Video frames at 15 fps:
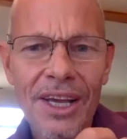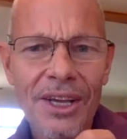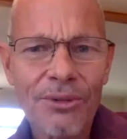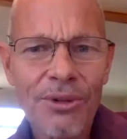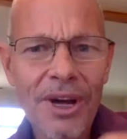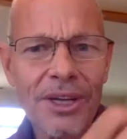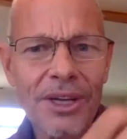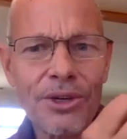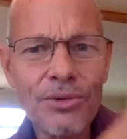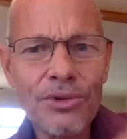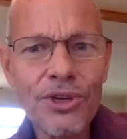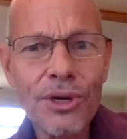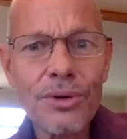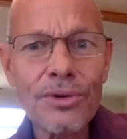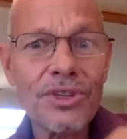right you
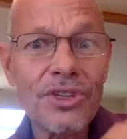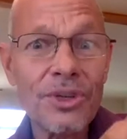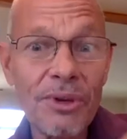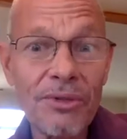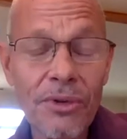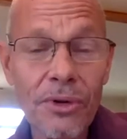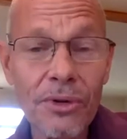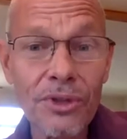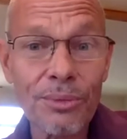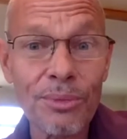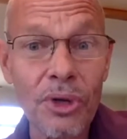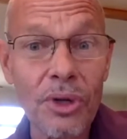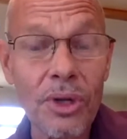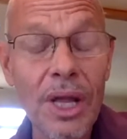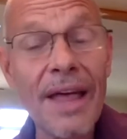chose to be
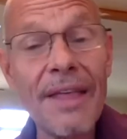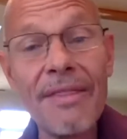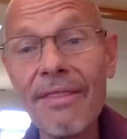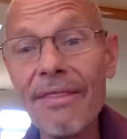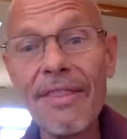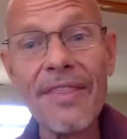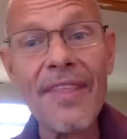vulnerable and